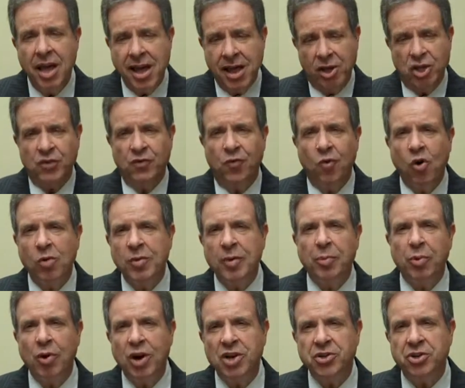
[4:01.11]
And as former
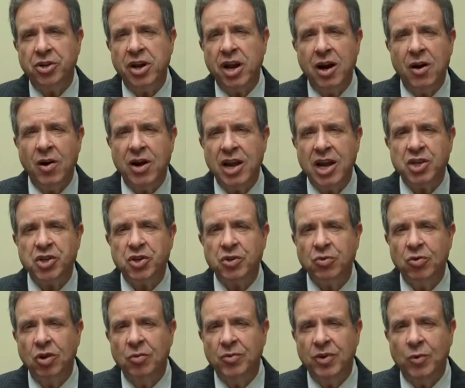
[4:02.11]
President Harry S.
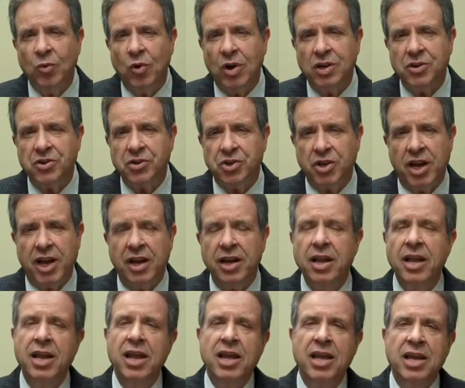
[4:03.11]
Truman once said,
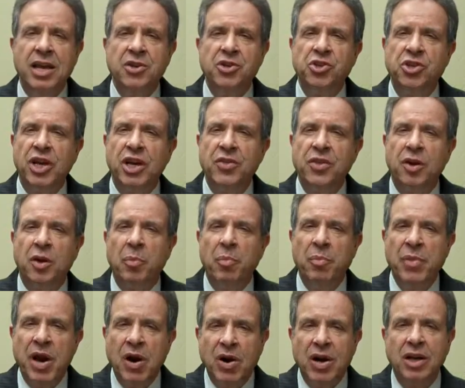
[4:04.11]
he said that
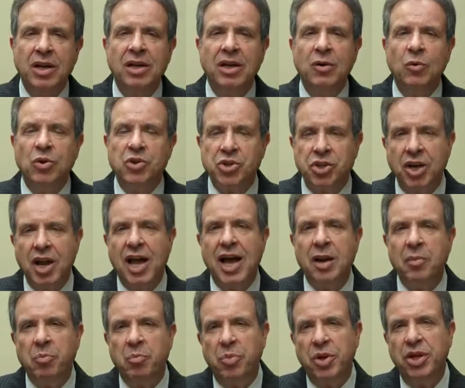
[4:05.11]
America was
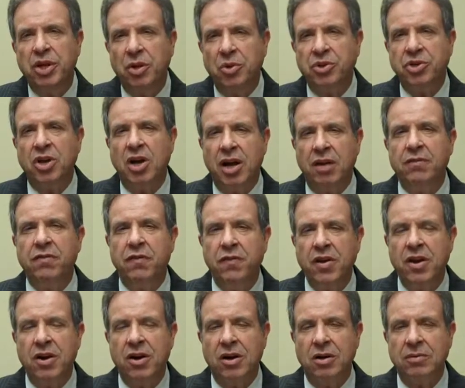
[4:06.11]
not built on
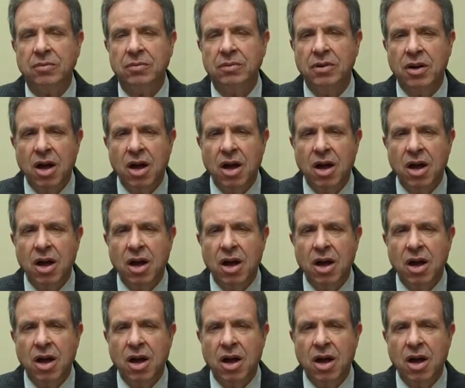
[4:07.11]
fear.